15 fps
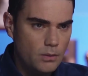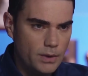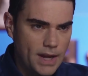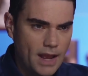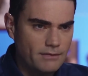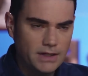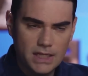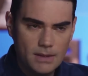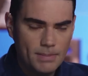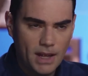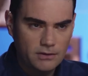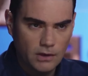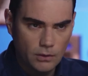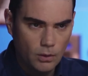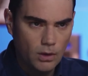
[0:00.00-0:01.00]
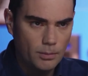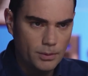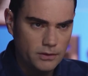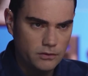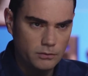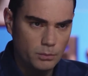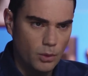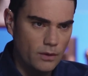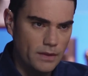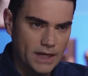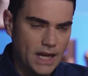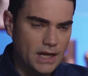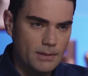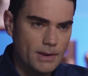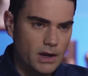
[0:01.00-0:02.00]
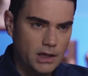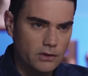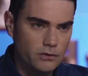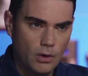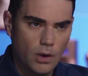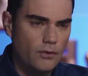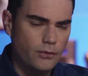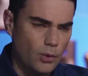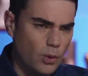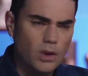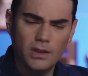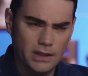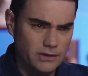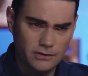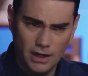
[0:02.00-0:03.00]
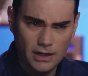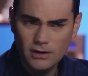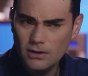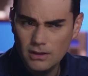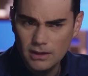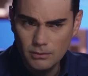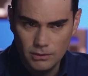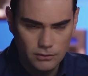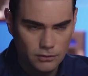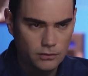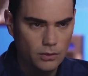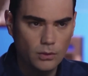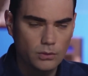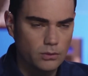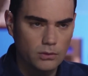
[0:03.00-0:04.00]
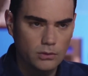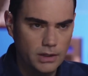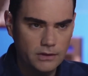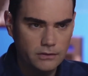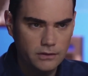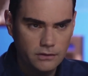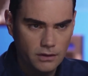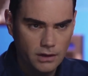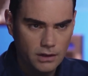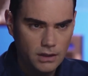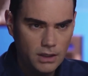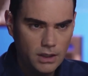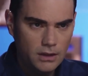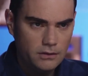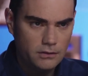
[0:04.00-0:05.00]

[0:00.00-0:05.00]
would have any impact on oil prices more than getting Americans off oil entirely, which is total crazy talk.